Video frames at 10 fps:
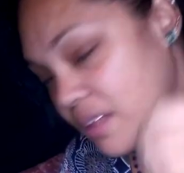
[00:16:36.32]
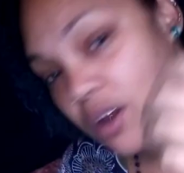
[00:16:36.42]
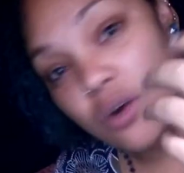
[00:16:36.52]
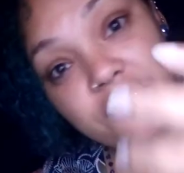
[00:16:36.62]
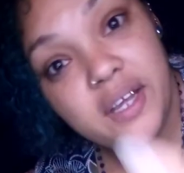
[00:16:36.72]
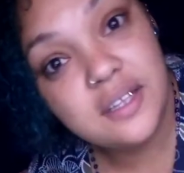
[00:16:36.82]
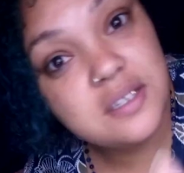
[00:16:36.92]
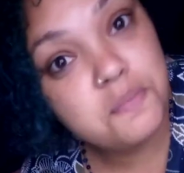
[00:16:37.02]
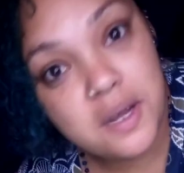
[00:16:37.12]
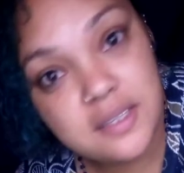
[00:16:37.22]
laughing at
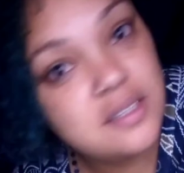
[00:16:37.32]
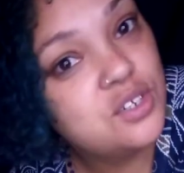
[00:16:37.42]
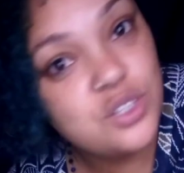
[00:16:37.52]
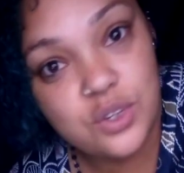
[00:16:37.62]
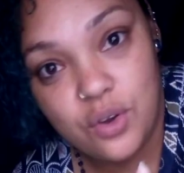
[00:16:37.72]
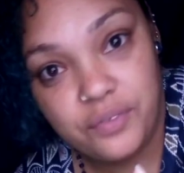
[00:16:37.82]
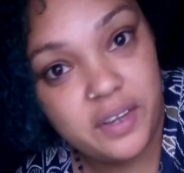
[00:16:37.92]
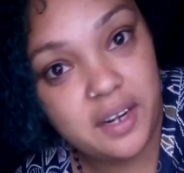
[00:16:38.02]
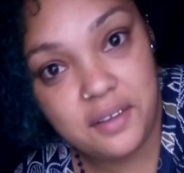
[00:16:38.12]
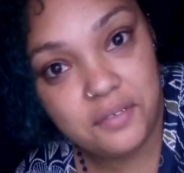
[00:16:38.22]
this pasta, just
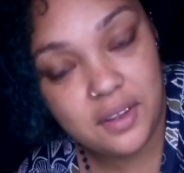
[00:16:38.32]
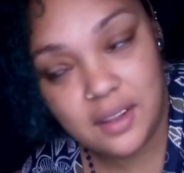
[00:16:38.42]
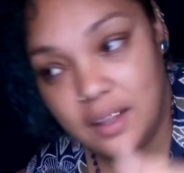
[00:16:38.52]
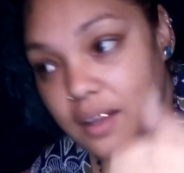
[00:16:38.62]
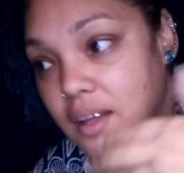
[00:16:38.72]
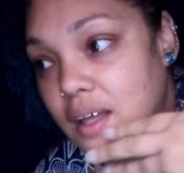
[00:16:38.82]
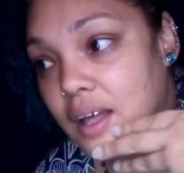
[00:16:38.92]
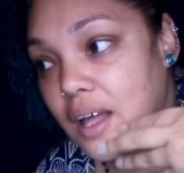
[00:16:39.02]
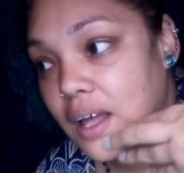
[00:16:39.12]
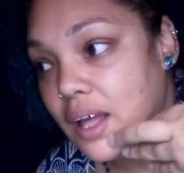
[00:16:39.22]
laughing at everything.
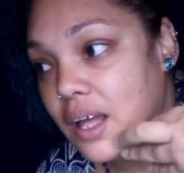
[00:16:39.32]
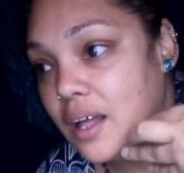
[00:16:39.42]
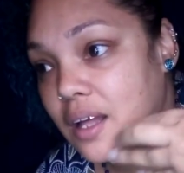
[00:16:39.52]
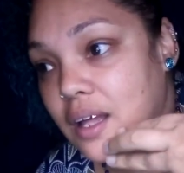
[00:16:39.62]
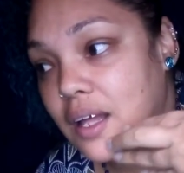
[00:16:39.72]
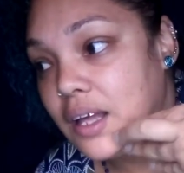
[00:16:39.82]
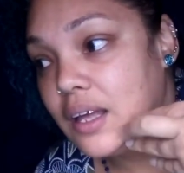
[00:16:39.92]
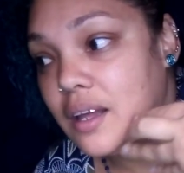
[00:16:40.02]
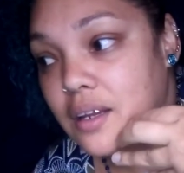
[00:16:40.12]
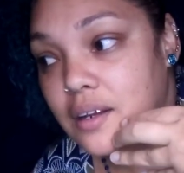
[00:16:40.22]

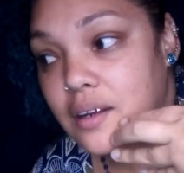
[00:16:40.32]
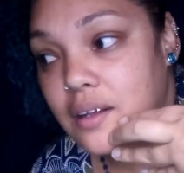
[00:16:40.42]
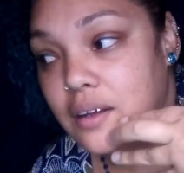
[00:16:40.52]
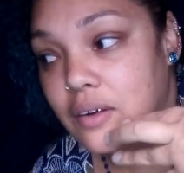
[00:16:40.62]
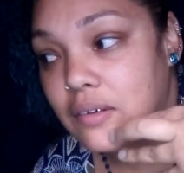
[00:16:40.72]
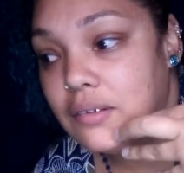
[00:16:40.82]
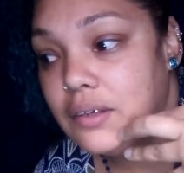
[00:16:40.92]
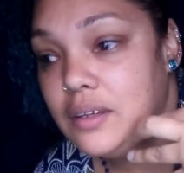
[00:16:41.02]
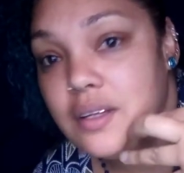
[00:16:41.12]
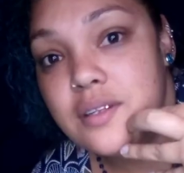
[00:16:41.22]
And,
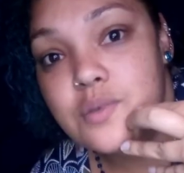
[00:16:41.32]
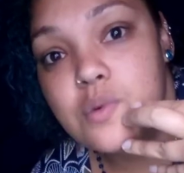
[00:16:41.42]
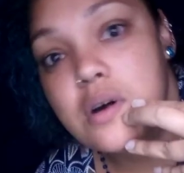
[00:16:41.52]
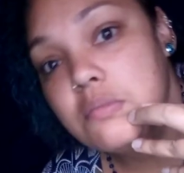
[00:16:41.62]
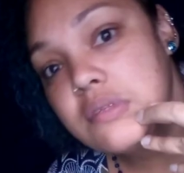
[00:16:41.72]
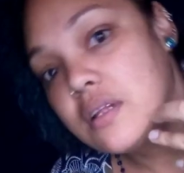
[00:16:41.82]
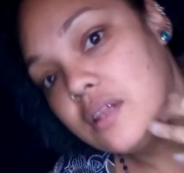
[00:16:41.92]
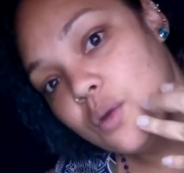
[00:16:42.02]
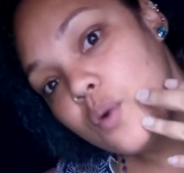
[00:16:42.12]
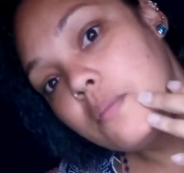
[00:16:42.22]
his worms, I
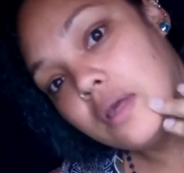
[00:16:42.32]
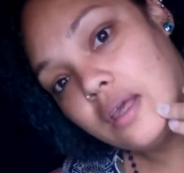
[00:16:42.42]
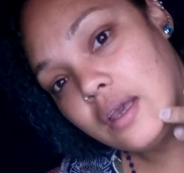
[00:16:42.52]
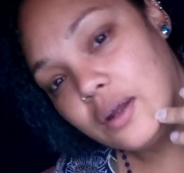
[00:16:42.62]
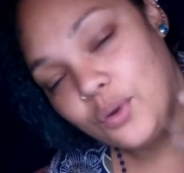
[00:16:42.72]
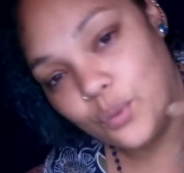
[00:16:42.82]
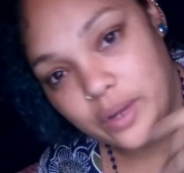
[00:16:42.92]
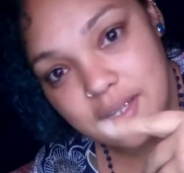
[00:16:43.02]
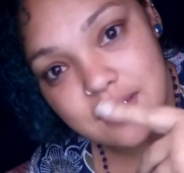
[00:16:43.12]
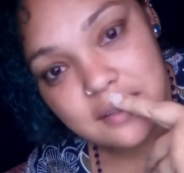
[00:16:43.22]
think, were making a
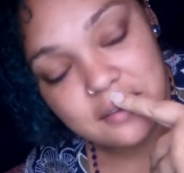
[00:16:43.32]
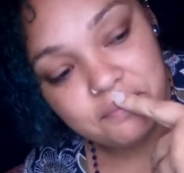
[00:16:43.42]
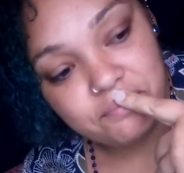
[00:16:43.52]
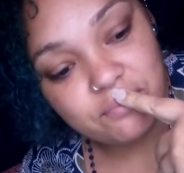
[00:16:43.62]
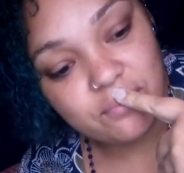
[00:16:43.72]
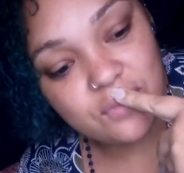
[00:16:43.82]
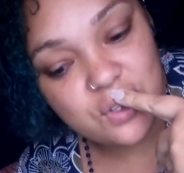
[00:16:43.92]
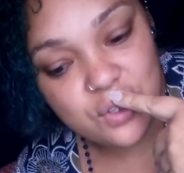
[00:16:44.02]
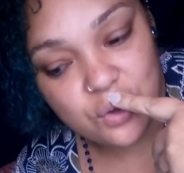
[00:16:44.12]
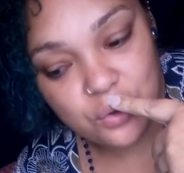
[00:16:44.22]
noise.
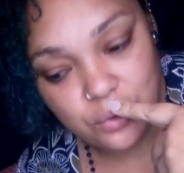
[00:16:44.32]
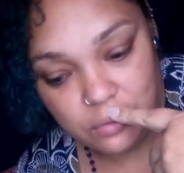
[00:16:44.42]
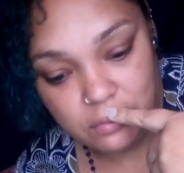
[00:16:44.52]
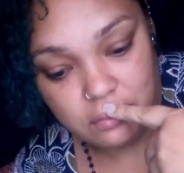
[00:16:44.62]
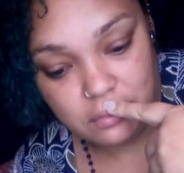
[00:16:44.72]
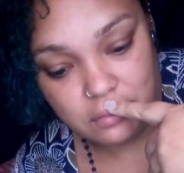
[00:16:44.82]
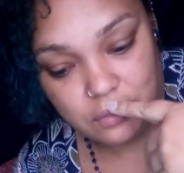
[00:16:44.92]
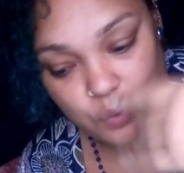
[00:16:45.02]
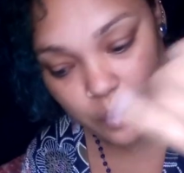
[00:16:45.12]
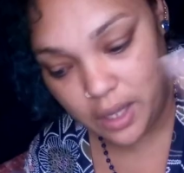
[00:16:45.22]
So
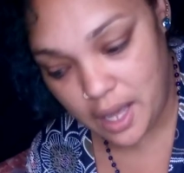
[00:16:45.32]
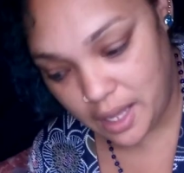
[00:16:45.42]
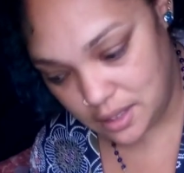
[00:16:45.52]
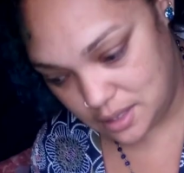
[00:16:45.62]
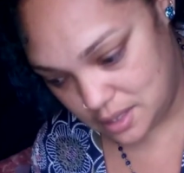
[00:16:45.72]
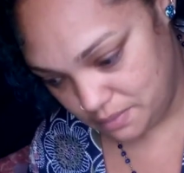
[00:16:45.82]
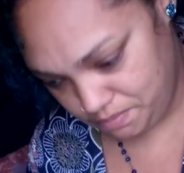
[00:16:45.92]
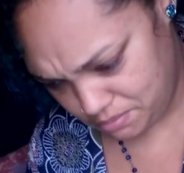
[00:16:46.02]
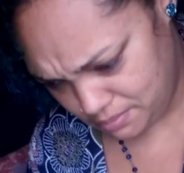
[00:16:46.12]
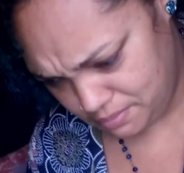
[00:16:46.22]
we ate
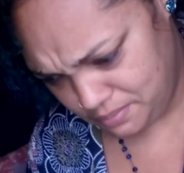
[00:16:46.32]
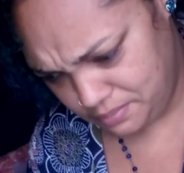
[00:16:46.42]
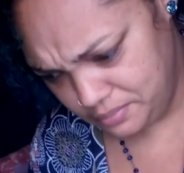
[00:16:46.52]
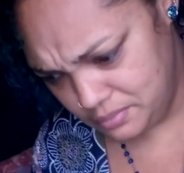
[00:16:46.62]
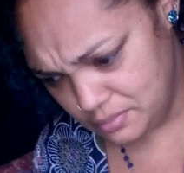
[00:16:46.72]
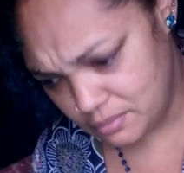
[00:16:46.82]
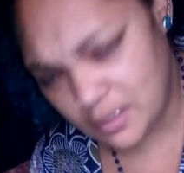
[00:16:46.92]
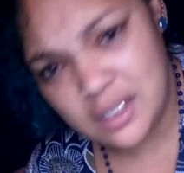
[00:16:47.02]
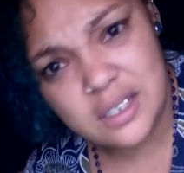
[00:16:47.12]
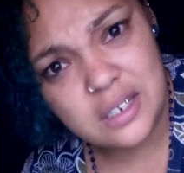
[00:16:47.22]

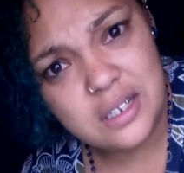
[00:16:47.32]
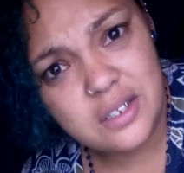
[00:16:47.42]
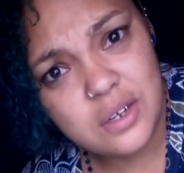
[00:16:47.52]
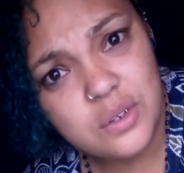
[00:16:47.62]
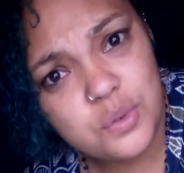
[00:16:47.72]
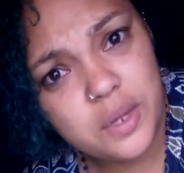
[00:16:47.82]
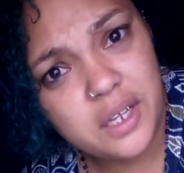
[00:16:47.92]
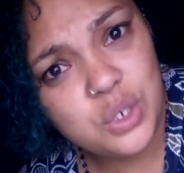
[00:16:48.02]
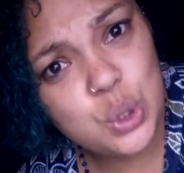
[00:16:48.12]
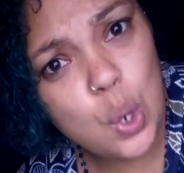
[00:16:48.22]
Doritos, we
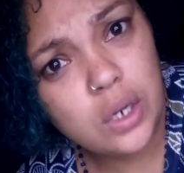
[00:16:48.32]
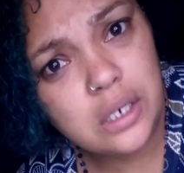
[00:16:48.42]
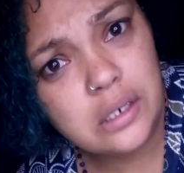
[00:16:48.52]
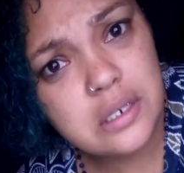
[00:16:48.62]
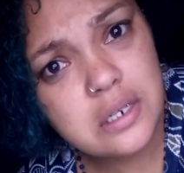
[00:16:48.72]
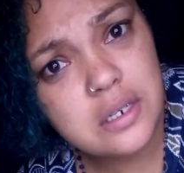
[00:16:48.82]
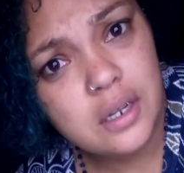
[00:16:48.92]
ate chocolate.